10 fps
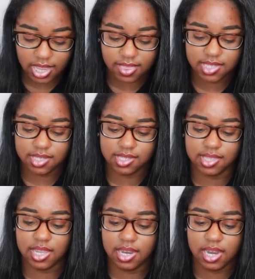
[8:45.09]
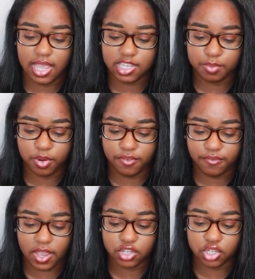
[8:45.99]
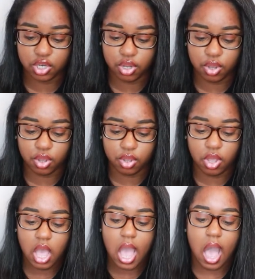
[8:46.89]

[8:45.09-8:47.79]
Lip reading: And this is the NYX Professional